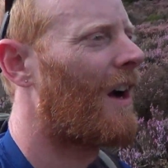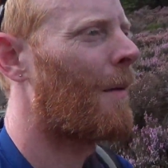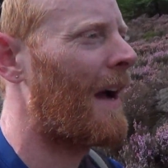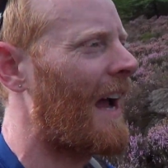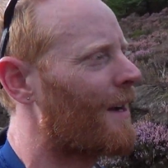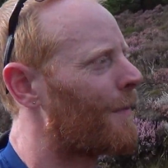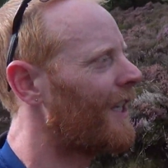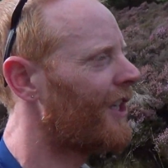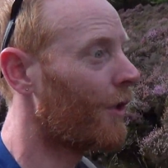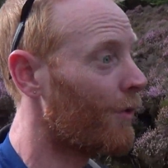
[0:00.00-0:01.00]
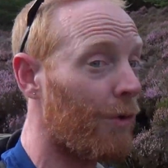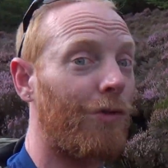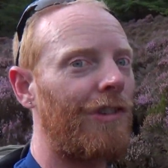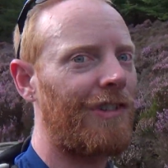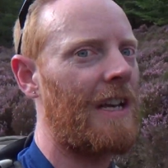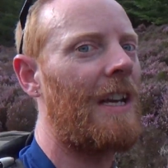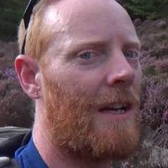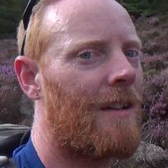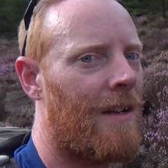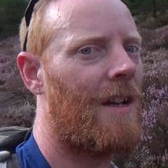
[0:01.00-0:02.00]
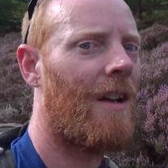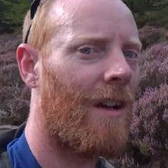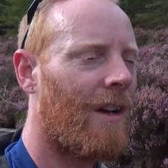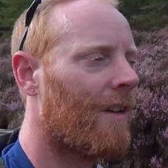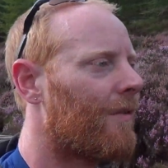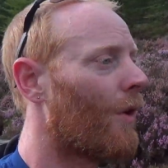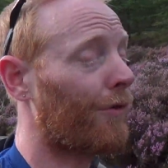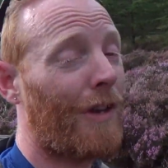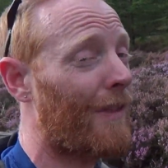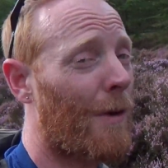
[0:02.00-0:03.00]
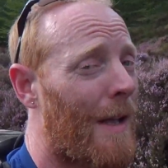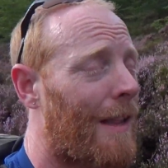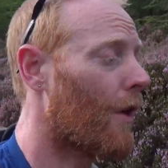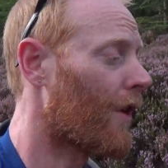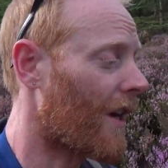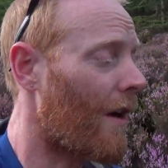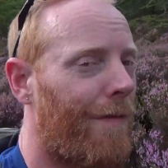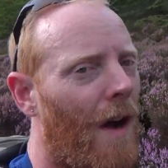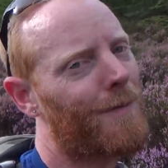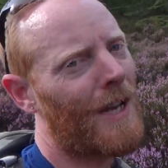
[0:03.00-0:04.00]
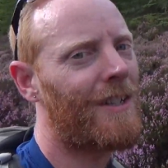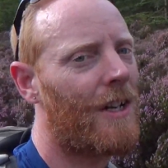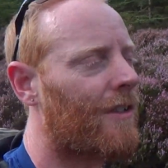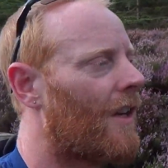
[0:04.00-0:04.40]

about how many you used to see. Not long ago, 5-10 years